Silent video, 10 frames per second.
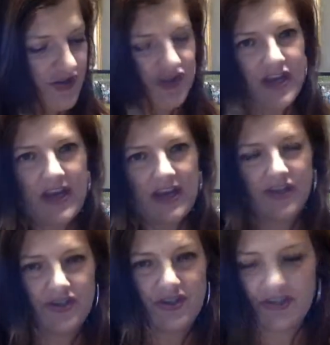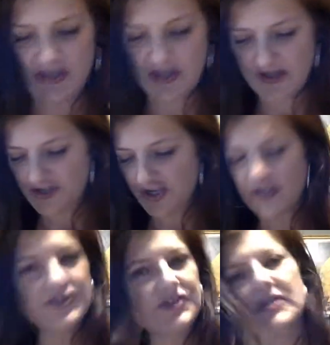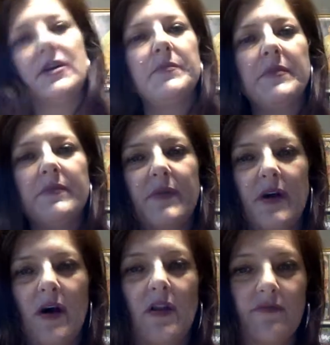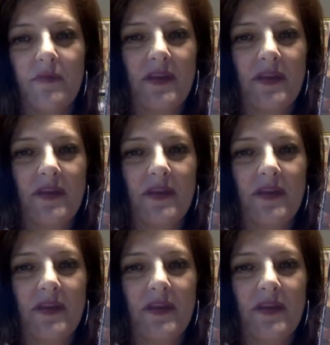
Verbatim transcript: changed, and they changed um, all of them